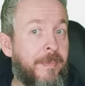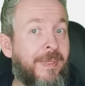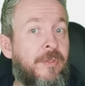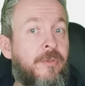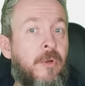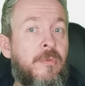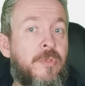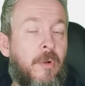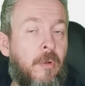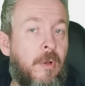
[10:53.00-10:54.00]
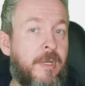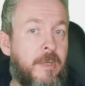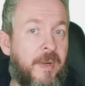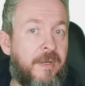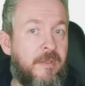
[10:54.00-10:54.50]
but those all
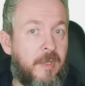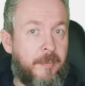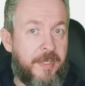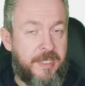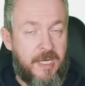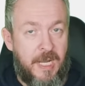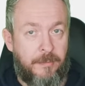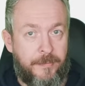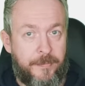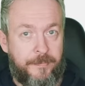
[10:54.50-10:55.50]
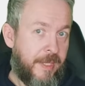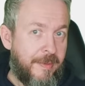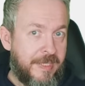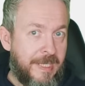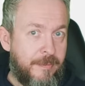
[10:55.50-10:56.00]
require developer's account. There
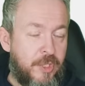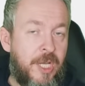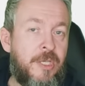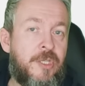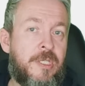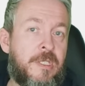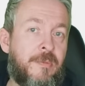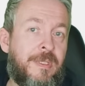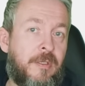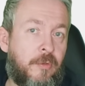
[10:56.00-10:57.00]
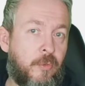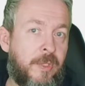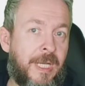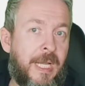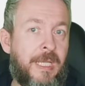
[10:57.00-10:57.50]
were some changes within
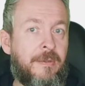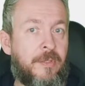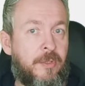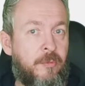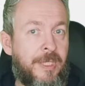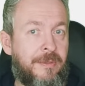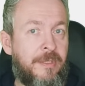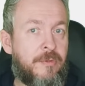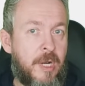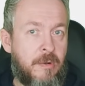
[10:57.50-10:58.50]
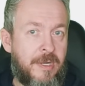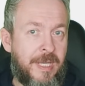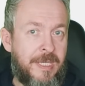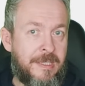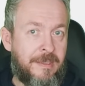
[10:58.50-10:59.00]
Tuya, and Tuya did
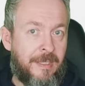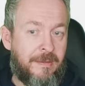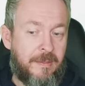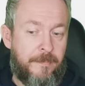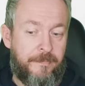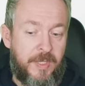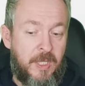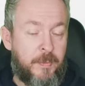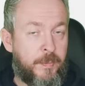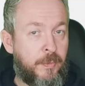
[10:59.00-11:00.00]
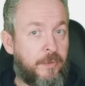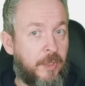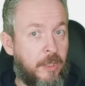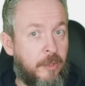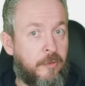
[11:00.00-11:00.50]
recognize that it put
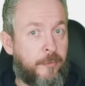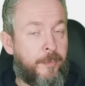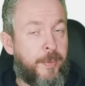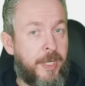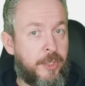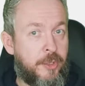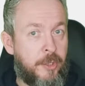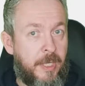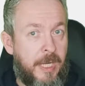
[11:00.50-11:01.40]
a lot of pressure